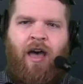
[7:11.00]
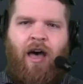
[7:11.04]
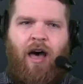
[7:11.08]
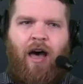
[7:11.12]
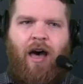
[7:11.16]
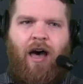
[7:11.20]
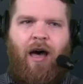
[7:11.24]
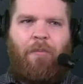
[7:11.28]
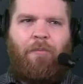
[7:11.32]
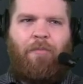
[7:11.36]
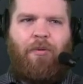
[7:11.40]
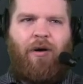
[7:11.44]

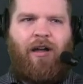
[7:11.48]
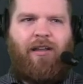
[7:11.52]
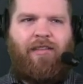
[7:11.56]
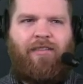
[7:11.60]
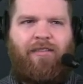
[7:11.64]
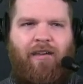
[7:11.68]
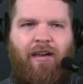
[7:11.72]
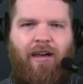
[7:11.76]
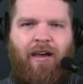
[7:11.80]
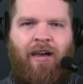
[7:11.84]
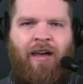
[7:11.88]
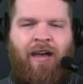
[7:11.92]

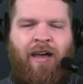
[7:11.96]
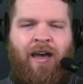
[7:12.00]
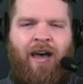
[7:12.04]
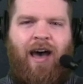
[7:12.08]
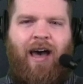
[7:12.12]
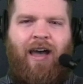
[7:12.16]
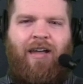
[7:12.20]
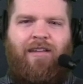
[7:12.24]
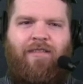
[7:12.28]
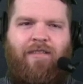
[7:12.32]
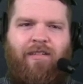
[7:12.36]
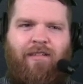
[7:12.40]
But
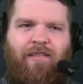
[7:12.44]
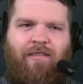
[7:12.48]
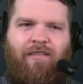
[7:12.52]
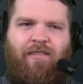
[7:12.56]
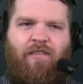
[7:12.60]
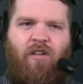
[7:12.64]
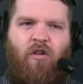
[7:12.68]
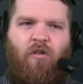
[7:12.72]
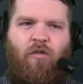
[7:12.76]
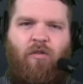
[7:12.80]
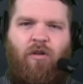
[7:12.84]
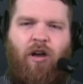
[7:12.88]
I just
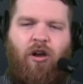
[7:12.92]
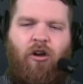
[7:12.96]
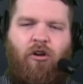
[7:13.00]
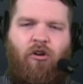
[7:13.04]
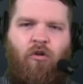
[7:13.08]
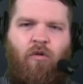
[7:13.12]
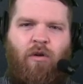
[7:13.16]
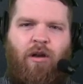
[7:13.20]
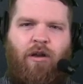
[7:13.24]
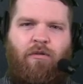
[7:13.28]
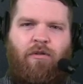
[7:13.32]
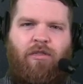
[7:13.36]
don't
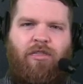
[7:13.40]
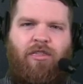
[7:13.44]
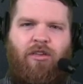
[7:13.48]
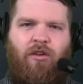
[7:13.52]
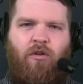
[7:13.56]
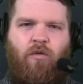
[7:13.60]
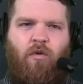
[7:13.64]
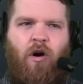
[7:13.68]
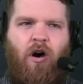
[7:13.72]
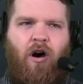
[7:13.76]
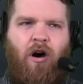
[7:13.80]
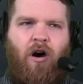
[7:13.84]
agree with
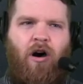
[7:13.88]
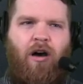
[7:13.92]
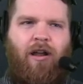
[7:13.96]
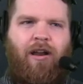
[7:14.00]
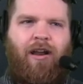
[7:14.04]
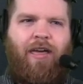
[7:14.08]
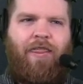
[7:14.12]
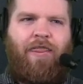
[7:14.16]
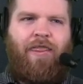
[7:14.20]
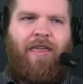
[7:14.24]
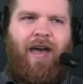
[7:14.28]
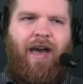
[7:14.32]
you on
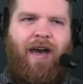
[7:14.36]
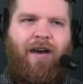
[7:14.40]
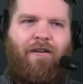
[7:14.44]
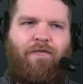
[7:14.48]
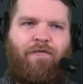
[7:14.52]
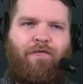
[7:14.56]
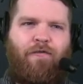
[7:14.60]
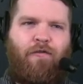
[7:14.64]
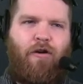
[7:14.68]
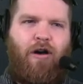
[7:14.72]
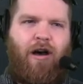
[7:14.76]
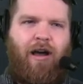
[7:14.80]
that
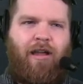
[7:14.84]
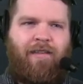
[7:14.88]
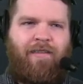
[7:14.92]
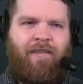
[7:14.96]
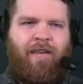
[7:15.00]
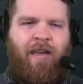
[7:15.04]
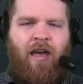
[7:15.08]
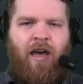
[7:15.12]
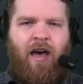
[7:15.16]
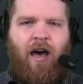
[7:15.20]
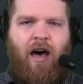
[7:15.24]
front.